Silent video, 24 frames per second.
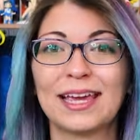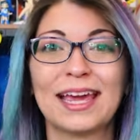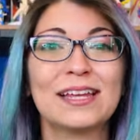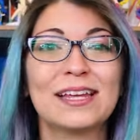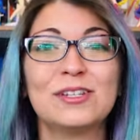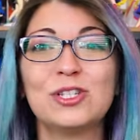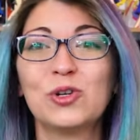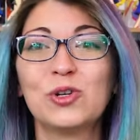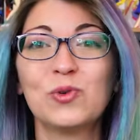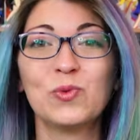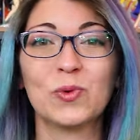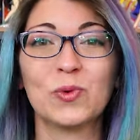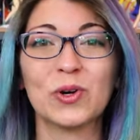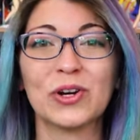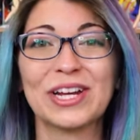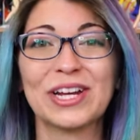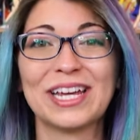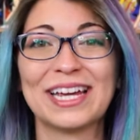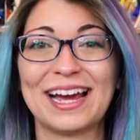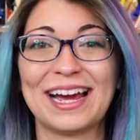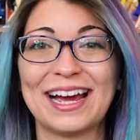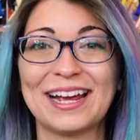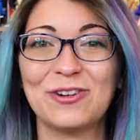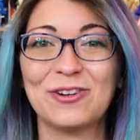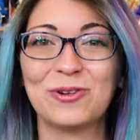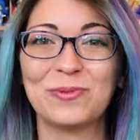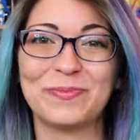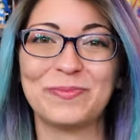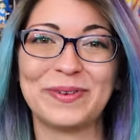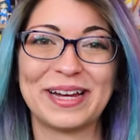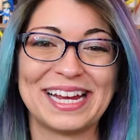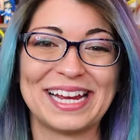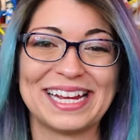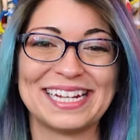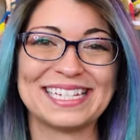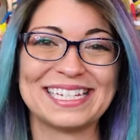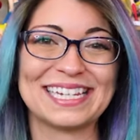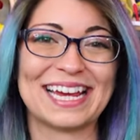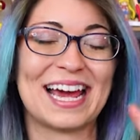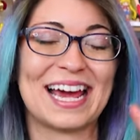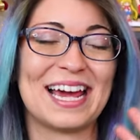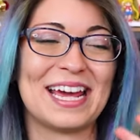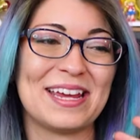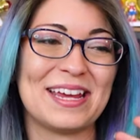And don't worry, I don't bite. I